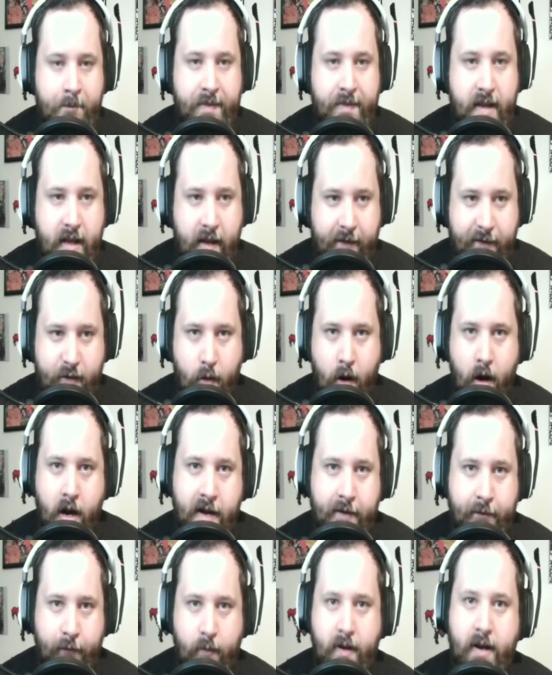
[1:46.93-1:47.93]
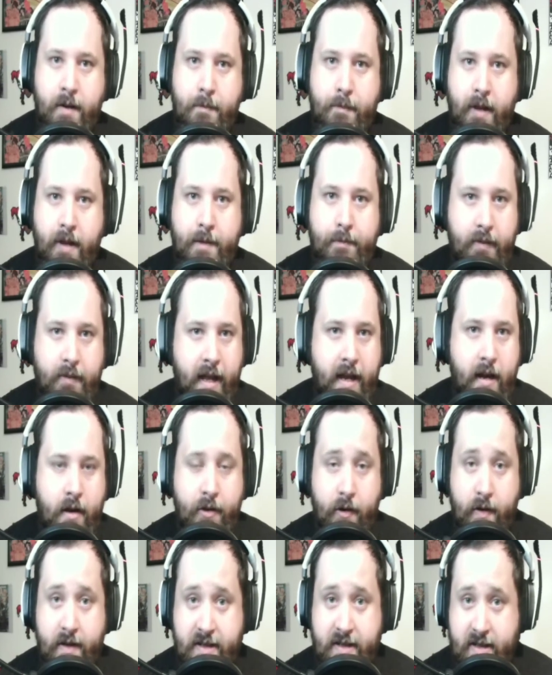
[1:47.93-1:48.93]
If you are a free-to-play player,
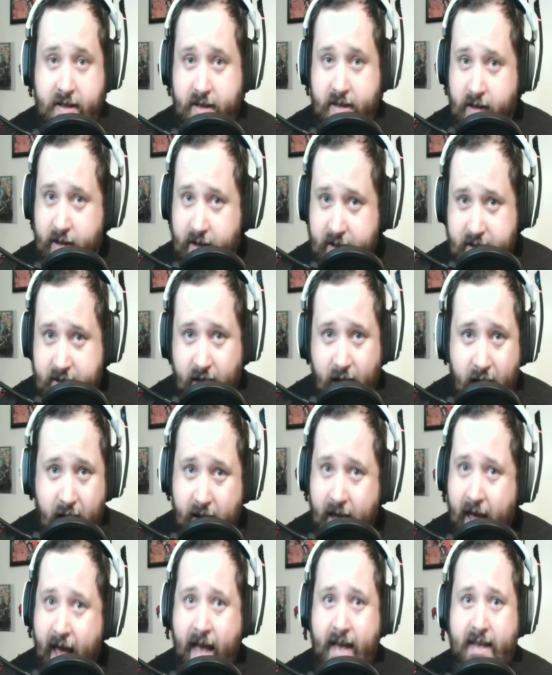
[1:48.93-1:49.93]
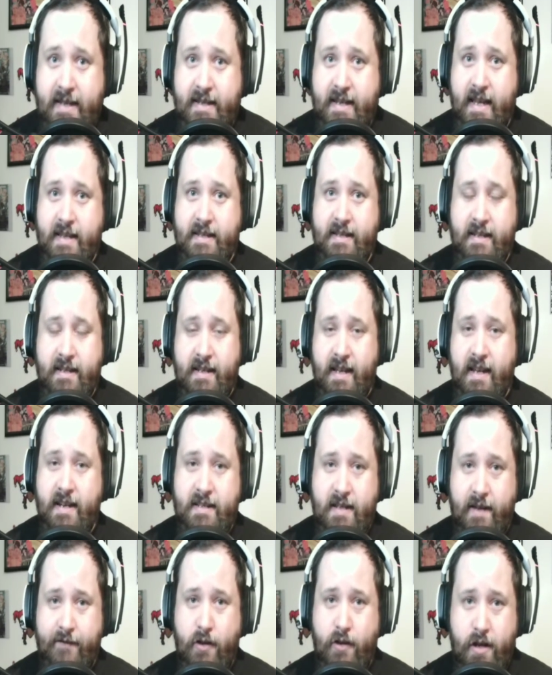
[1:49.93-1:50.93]
there is still a ton of access and a ton of
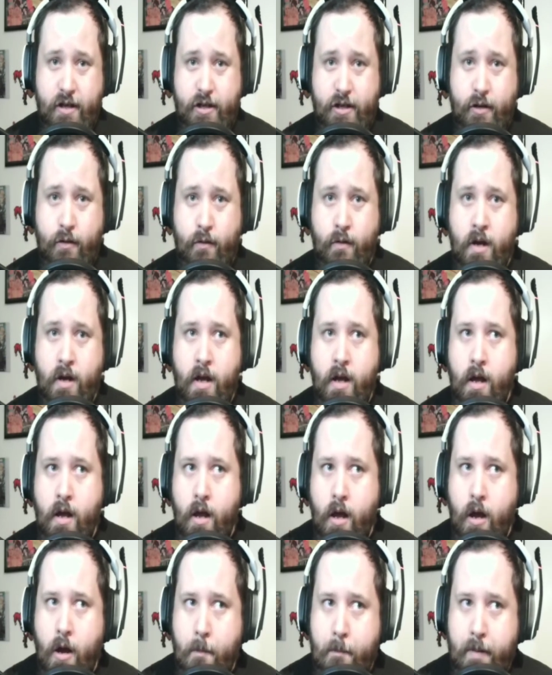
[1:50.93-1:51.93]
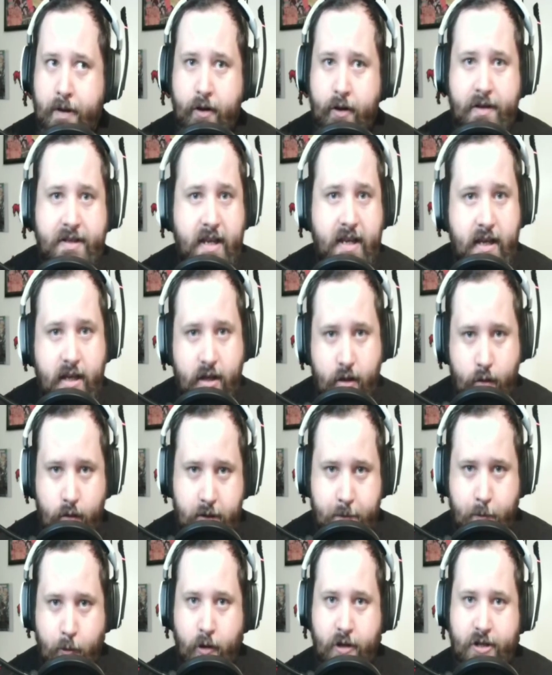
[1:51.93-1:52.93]
stuff you can do, but there's a
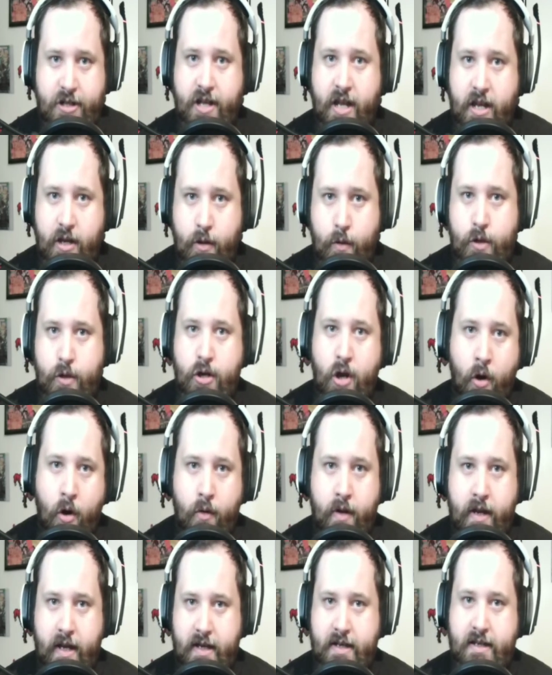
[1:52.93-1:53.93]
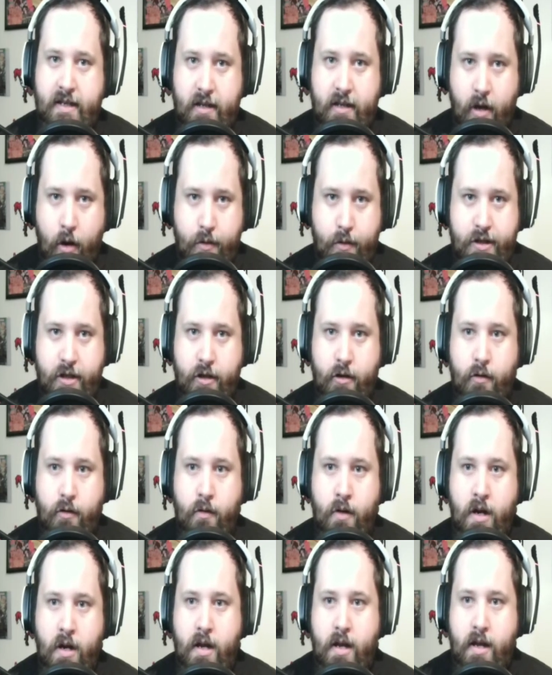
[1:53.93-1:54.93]
huge portion that you don't get to go to
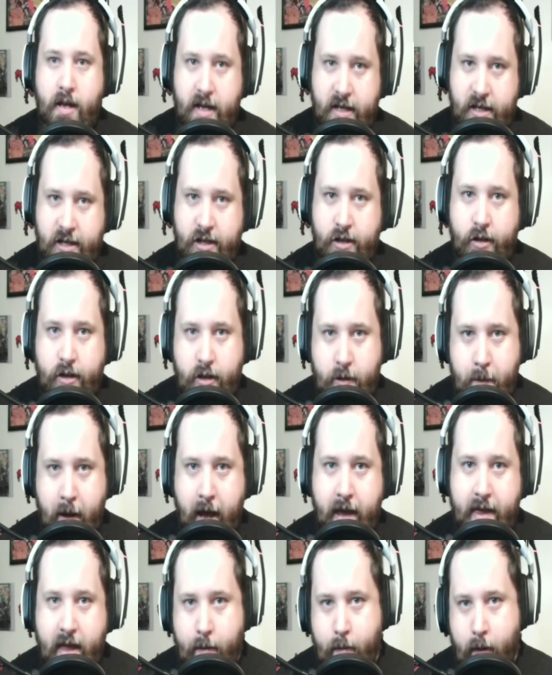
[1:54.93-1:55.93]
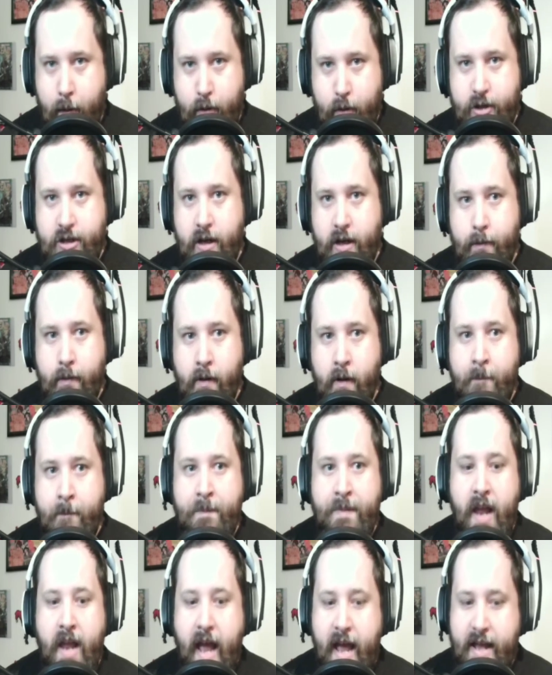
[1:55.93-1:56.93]
until you pay that membership.
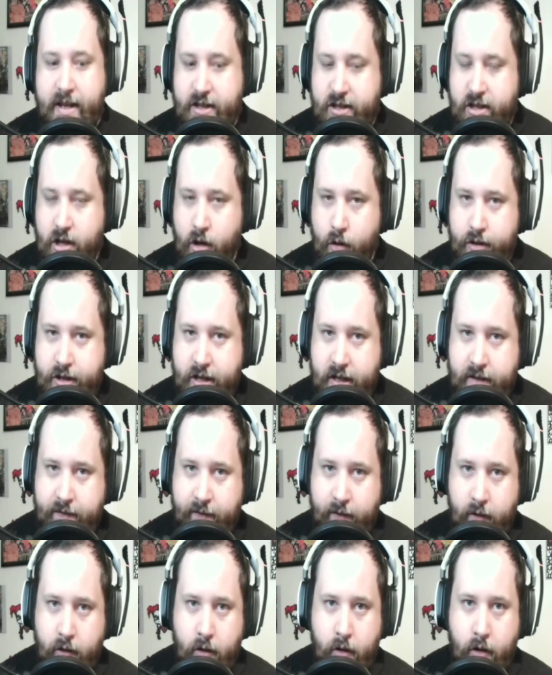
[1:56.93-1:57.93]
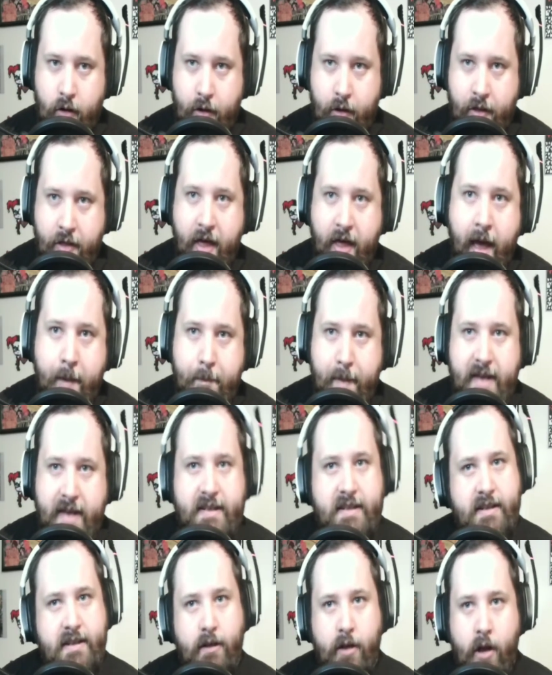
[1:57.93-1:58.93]
And so just for that
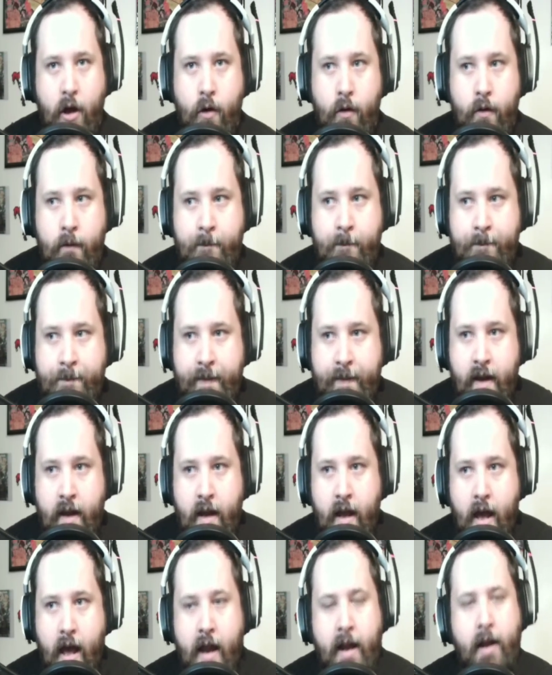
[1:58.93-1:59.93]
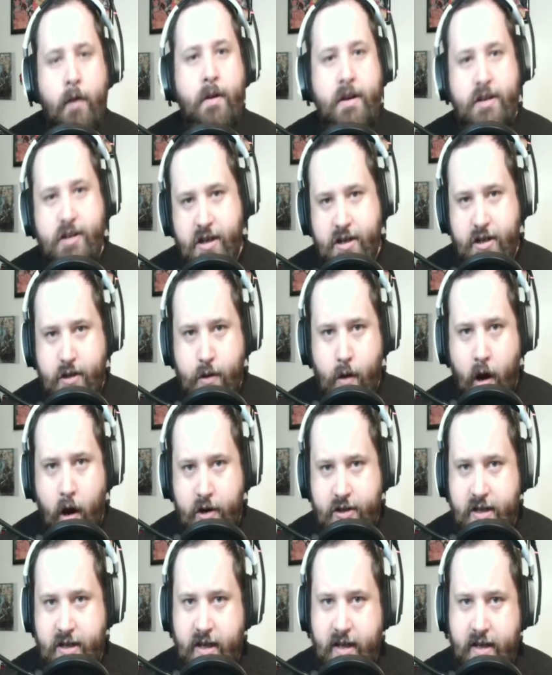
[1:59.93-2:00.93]
basis alone, and I don't want to judge it too
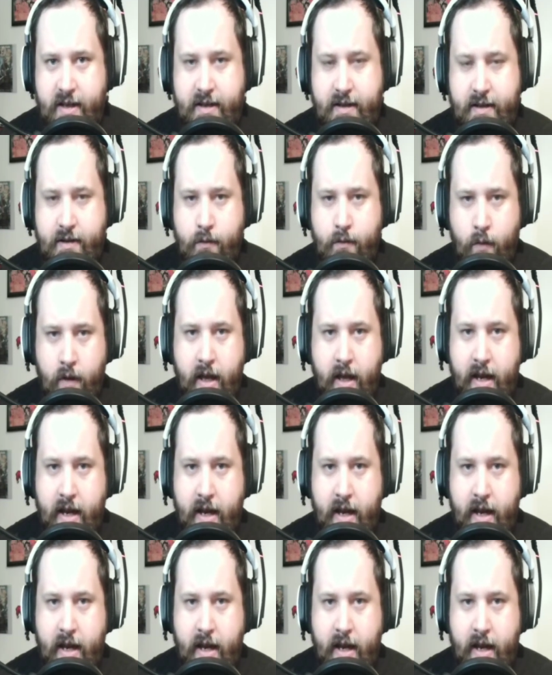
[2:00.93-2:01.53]
harshly because we'll get